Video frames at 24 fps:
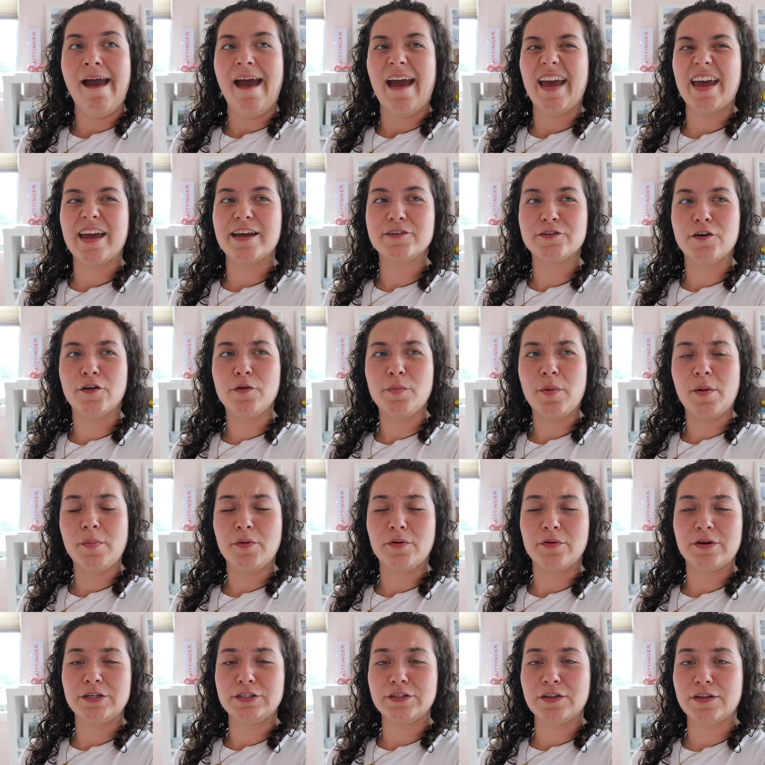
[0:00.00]
and all the
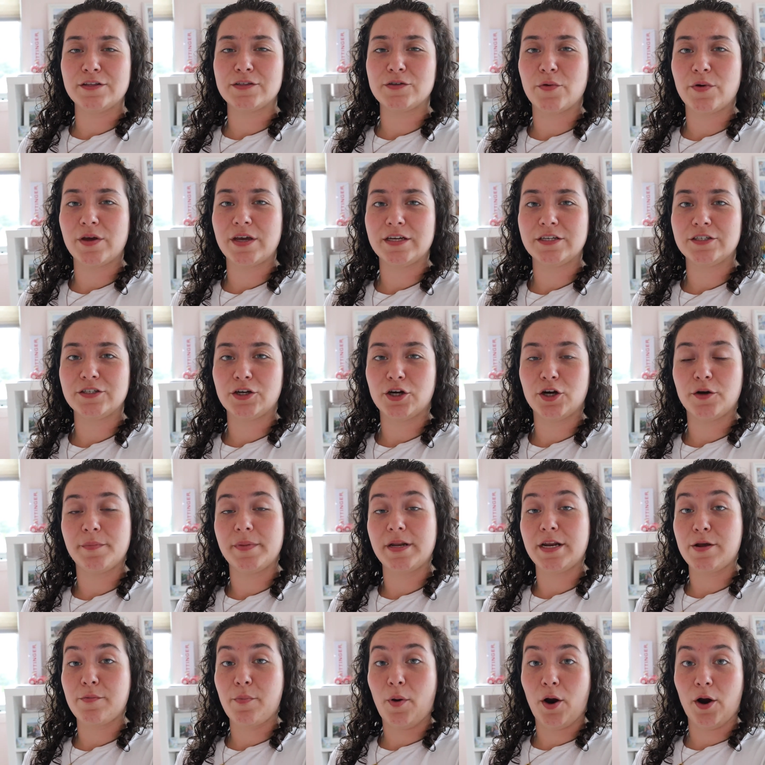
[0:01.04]
preparation that's going into her
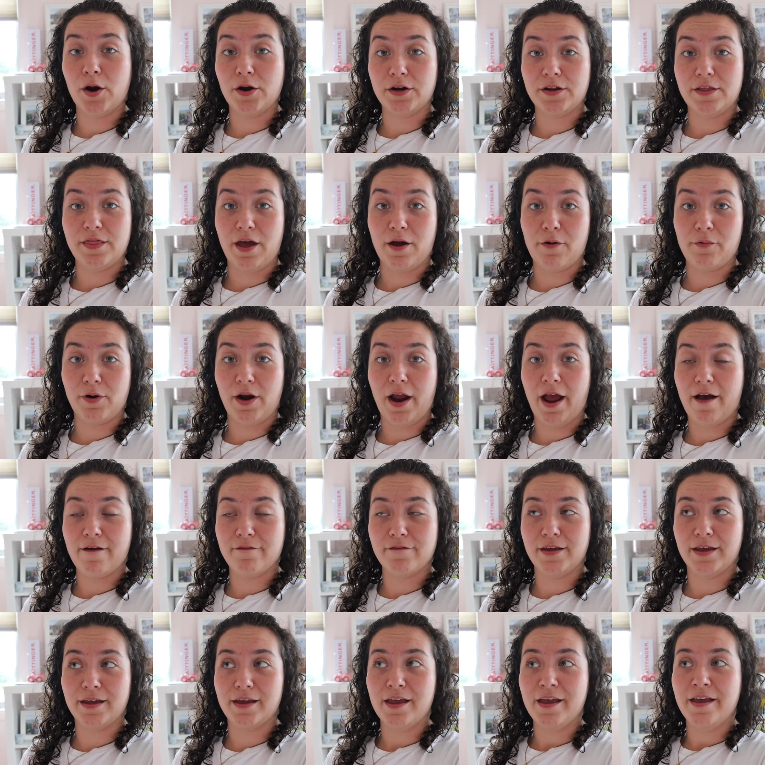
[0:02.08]
mini party that we're
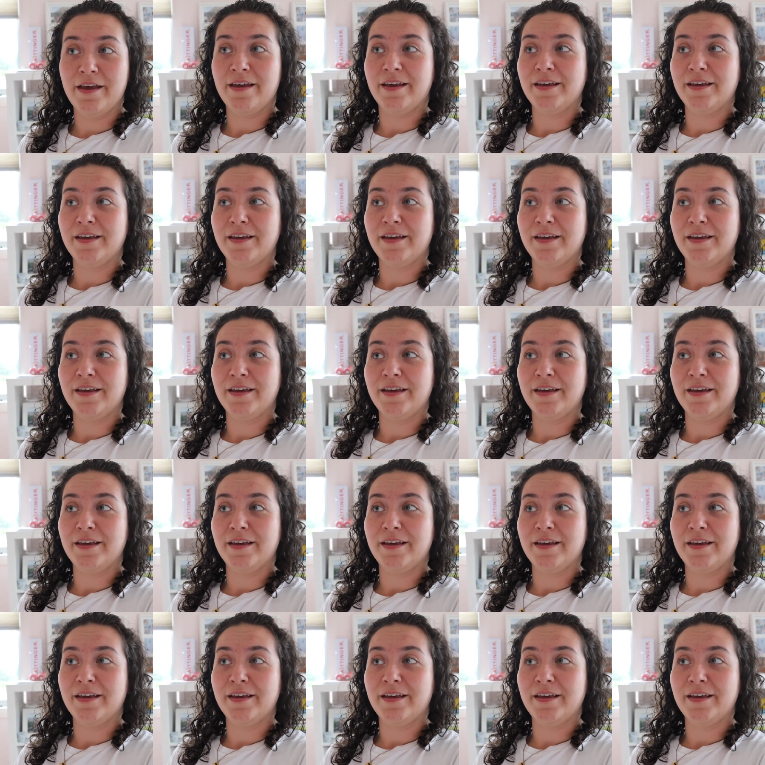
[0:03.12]
having.